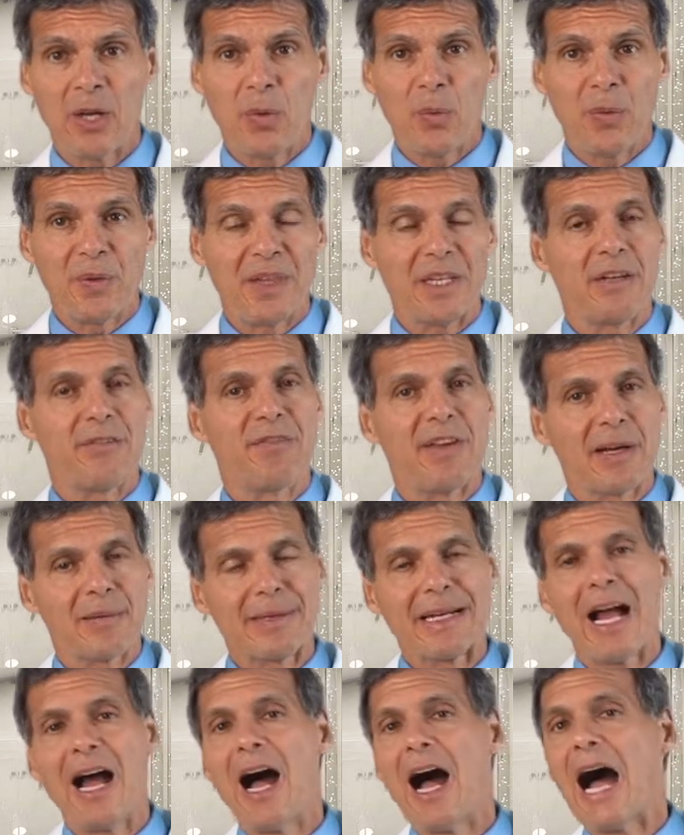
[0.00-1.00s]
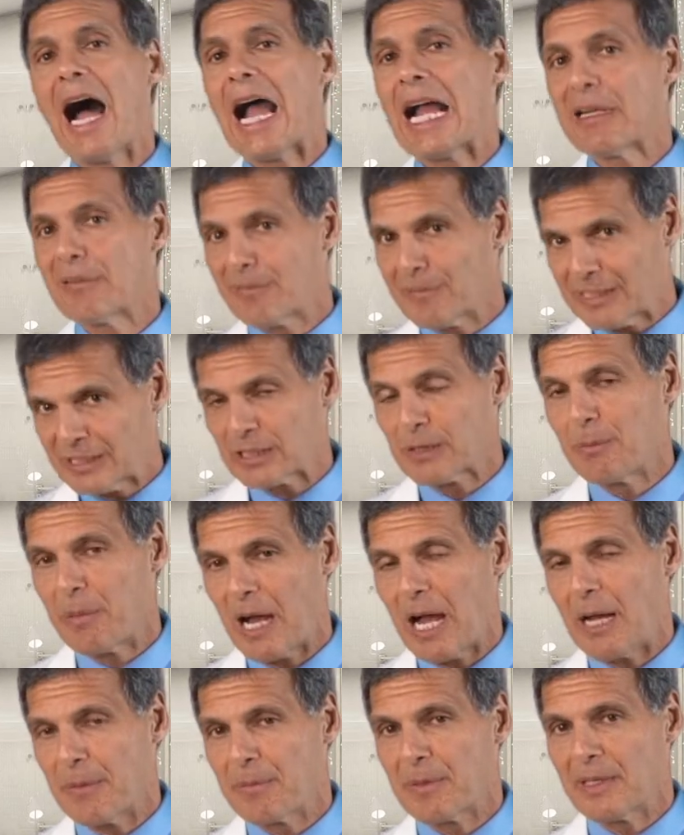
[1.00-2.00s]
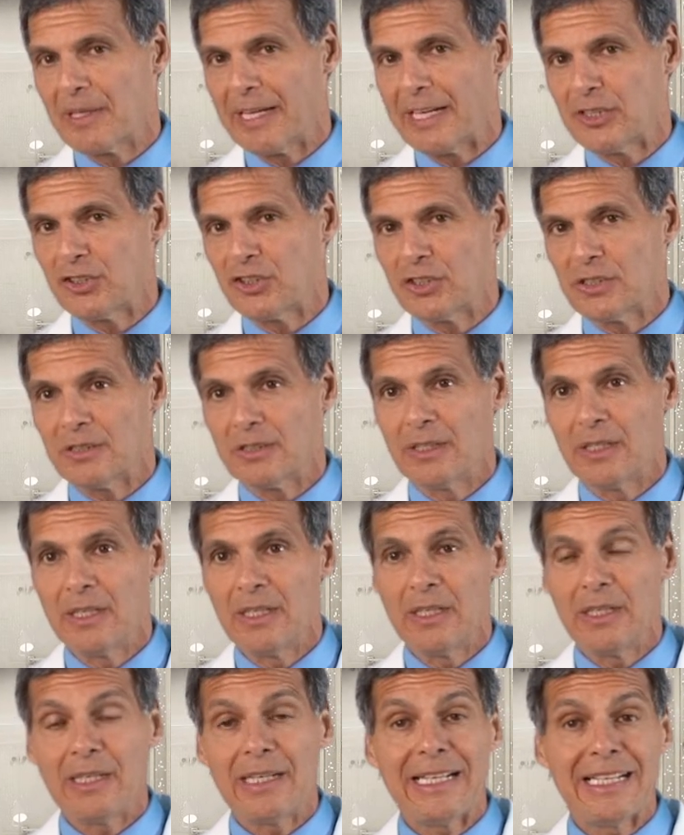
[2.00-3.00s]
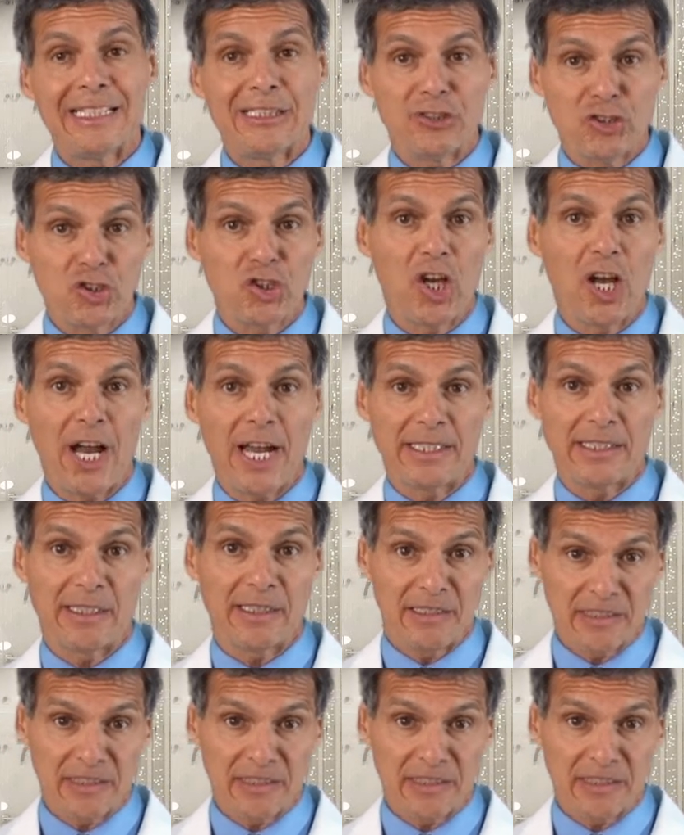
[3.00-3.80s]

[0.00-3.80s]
within a very high risk population in China.